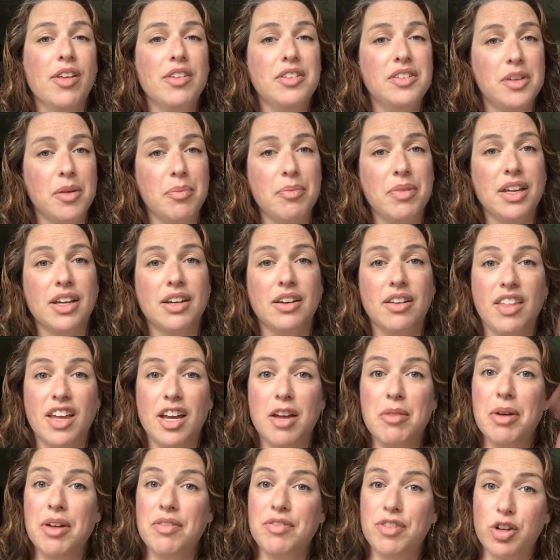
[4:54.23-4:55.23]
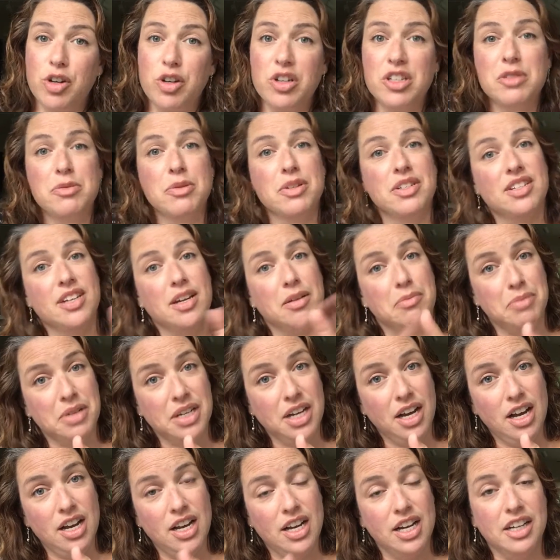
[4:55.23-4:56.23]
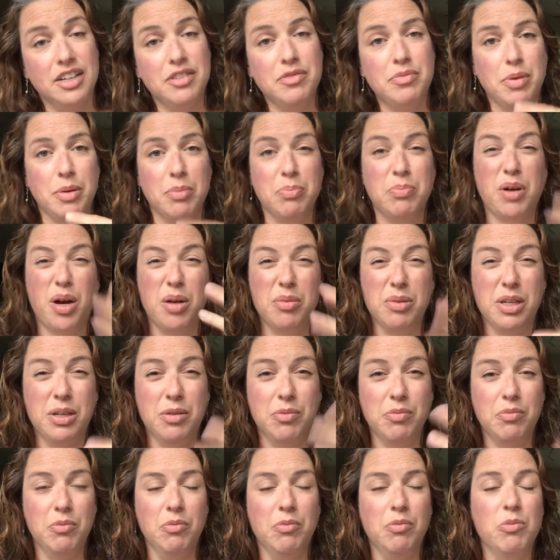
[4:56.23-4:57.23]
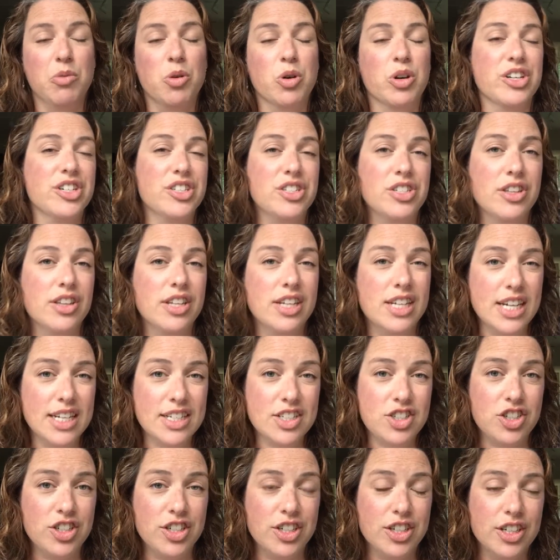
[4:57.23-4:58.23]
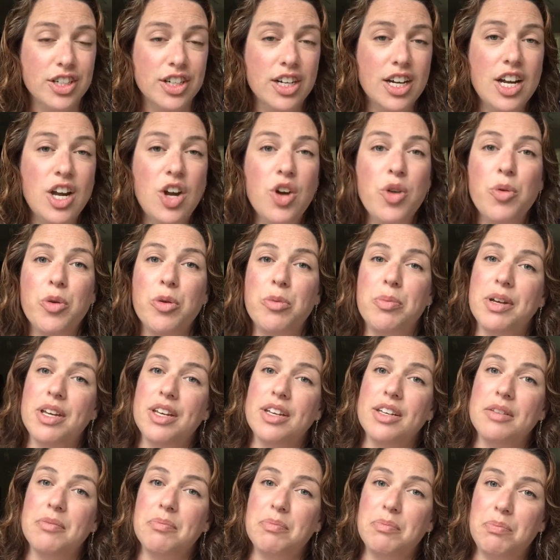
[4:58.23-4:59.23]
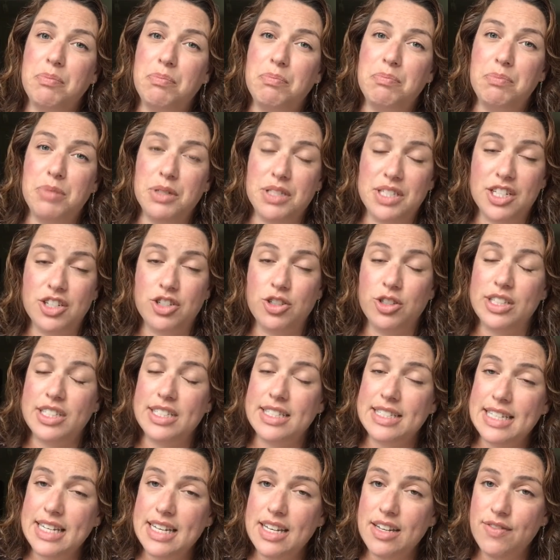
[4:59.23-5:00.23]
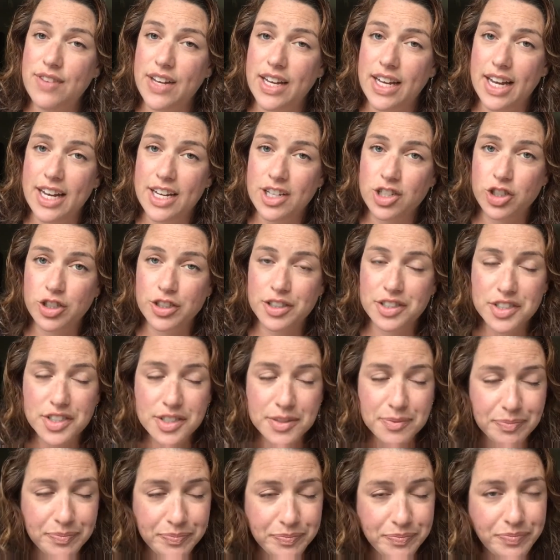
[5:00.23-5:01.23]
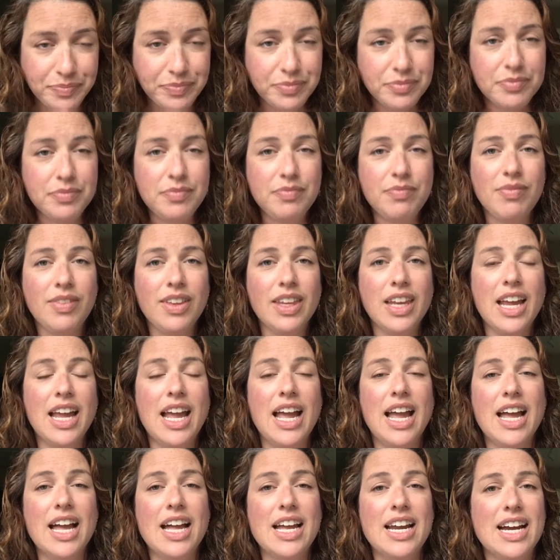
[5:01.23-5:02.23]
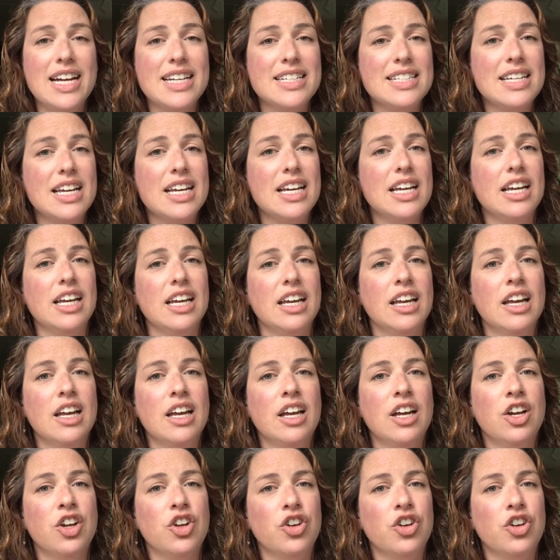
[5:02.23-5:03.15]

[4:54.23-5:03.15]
Something to think about for Christmas and beyond, but probably more into the next year, would be potentially ski vacations. And I say,